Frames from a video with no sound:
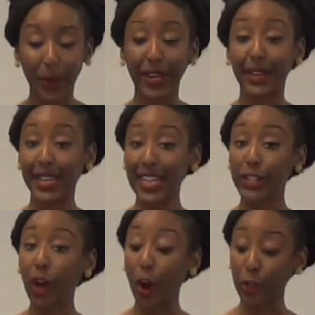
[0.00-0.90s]
But it
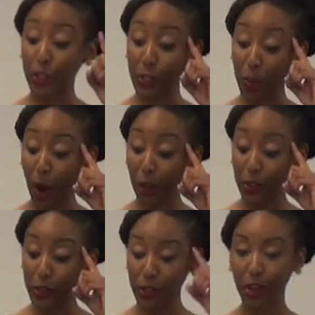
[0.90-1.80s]
needs our
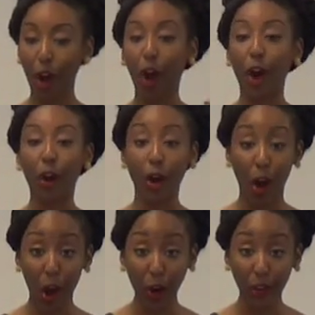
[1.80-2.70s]
smarts, our
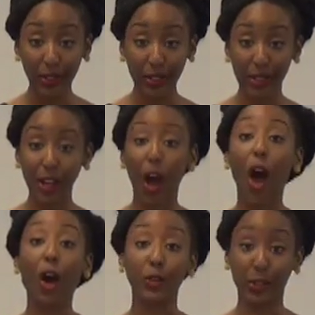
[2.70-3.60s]
hearts,
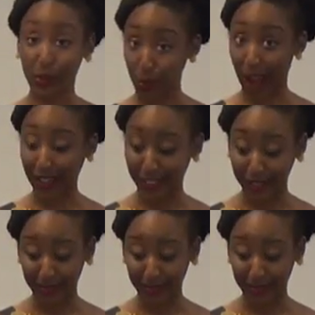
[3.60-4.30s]
our sweat.